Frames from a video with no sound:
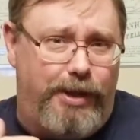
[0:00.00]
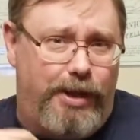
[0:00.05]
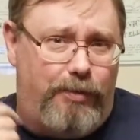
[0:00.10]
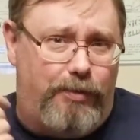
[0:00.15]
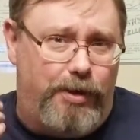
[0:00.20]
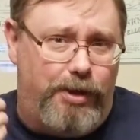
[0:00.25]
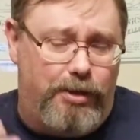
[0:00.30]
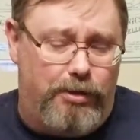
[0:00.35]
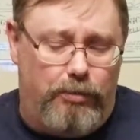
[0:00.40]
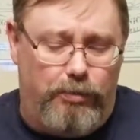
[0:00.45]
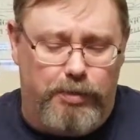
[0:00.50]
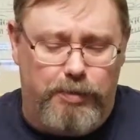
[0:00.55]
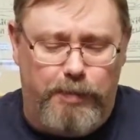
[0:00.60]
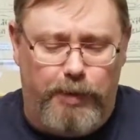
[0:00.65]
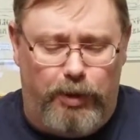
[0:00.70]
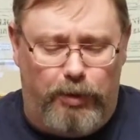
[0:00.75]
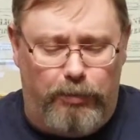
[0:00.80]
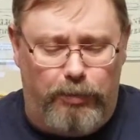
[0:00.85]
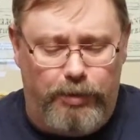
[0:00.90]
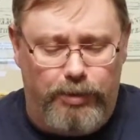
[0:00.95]
That way it's
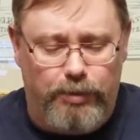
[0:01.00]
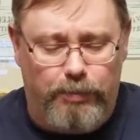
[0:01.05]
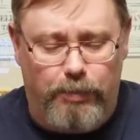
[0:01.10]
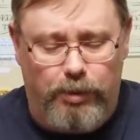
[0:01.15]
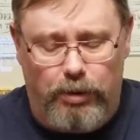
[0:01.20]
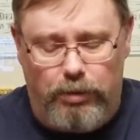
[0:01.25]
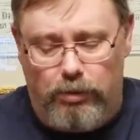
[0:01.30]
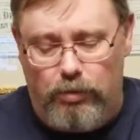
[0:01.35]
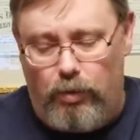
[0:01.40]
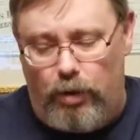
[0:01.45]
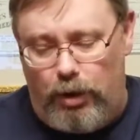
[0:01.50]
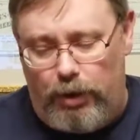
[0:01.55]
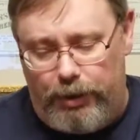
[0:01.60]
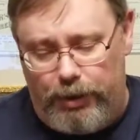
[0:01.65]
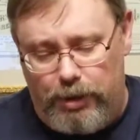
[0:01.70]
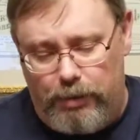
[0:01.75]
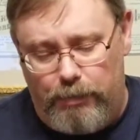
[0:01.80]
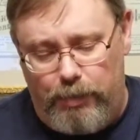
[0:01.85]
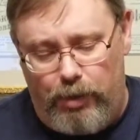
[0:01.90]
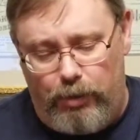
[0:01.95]
built with some good quality
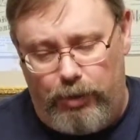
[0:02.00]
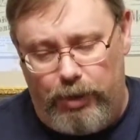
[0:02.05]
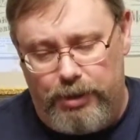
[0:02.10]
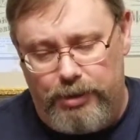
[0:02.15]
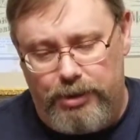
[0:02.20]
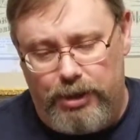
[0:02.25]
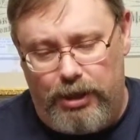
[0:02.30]
components,